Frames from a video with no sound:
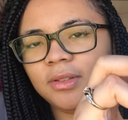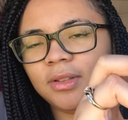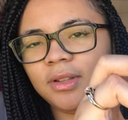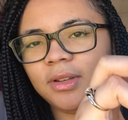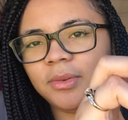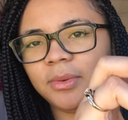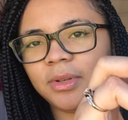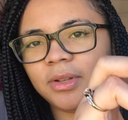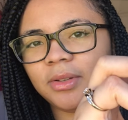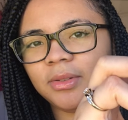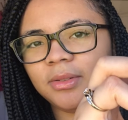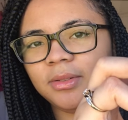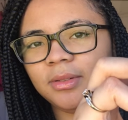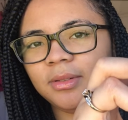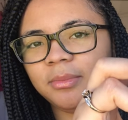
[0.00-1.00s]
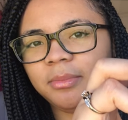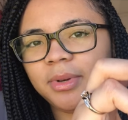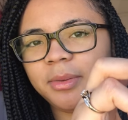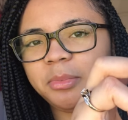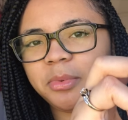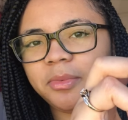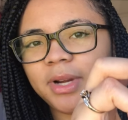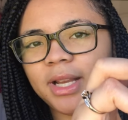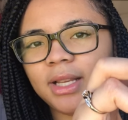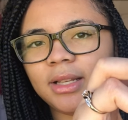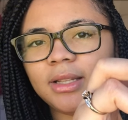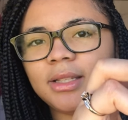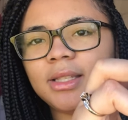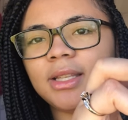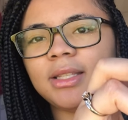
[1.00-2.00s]
There we go. Purple writing.
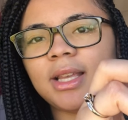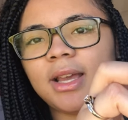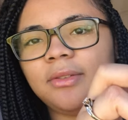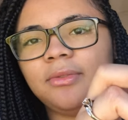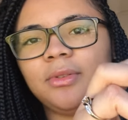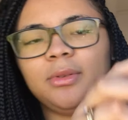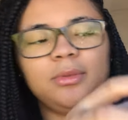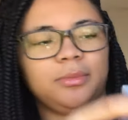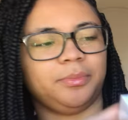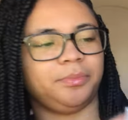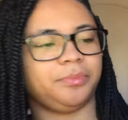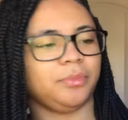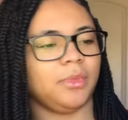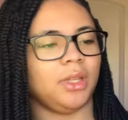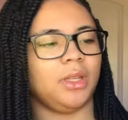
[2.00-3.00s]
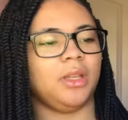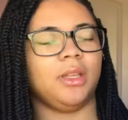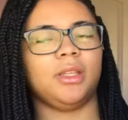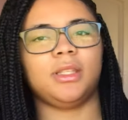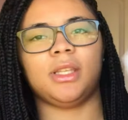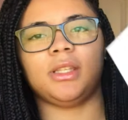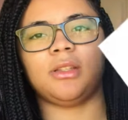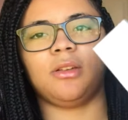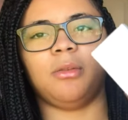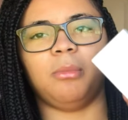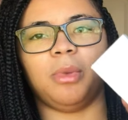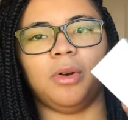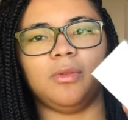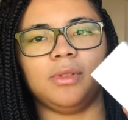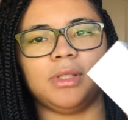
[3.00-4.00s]
It says iPhone. It says it on
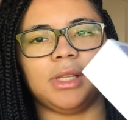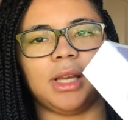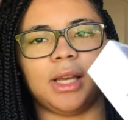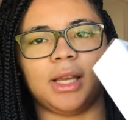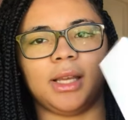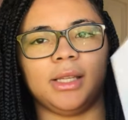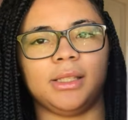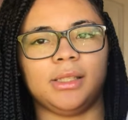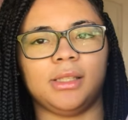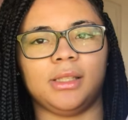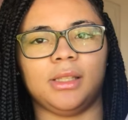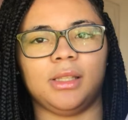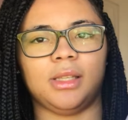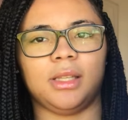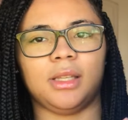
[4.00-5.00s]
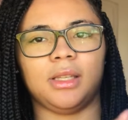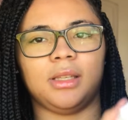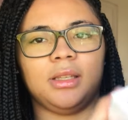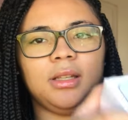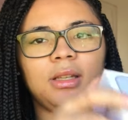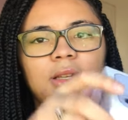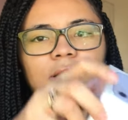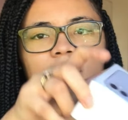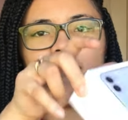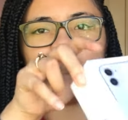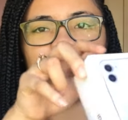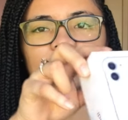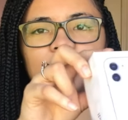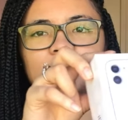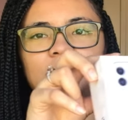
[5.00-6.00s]
both sides. And then it
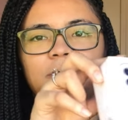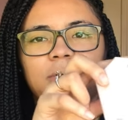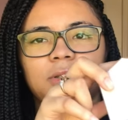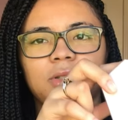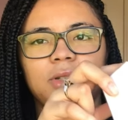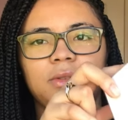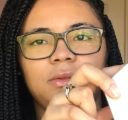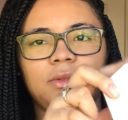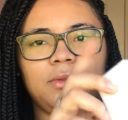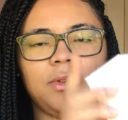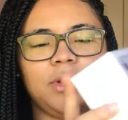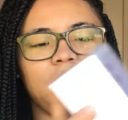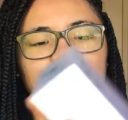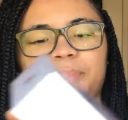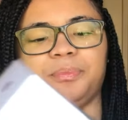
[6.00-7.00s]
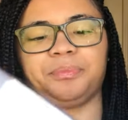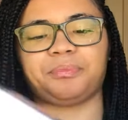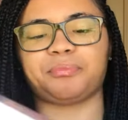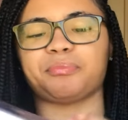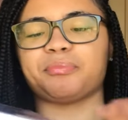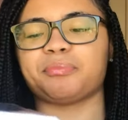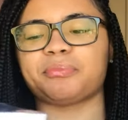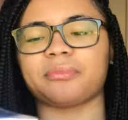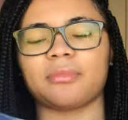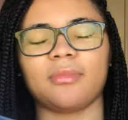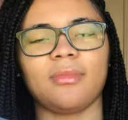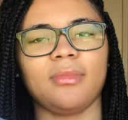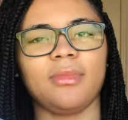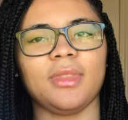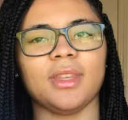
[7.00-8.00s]
just has a picture of the phone.
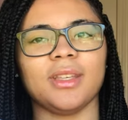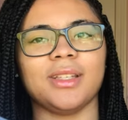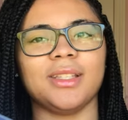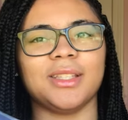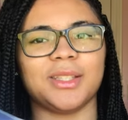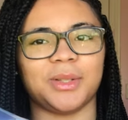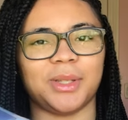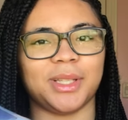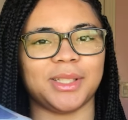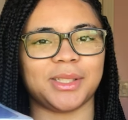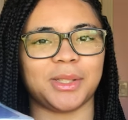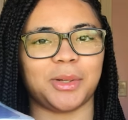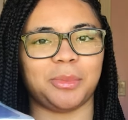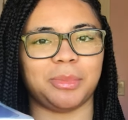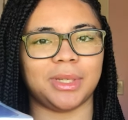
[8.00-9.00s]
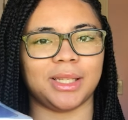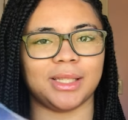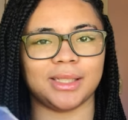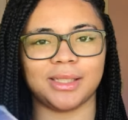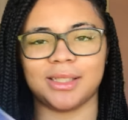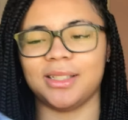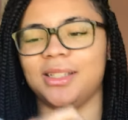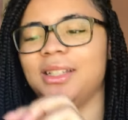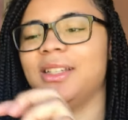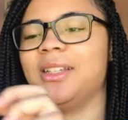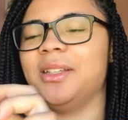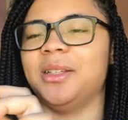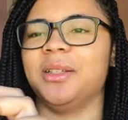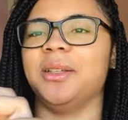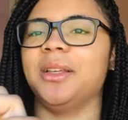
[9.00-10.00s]
So let's open
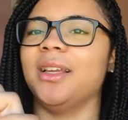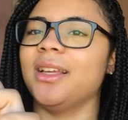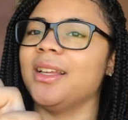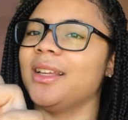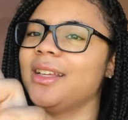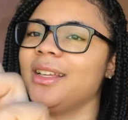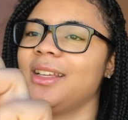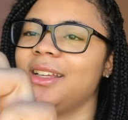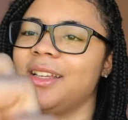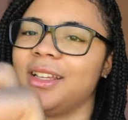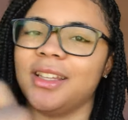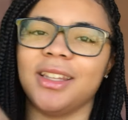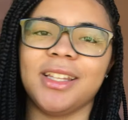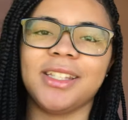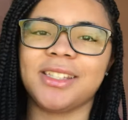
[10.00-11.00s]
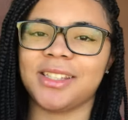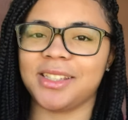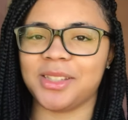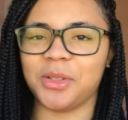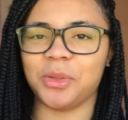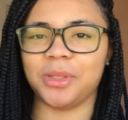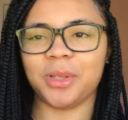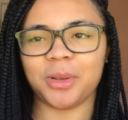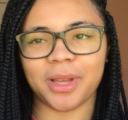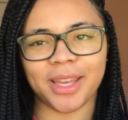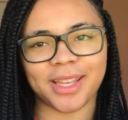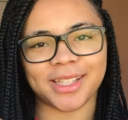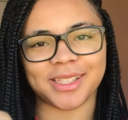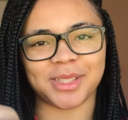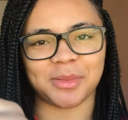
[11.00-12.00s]
this. Let's do a little
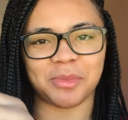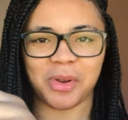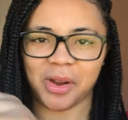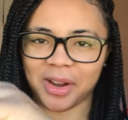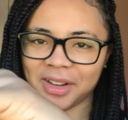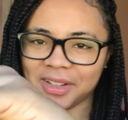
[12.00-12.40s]
ASMR.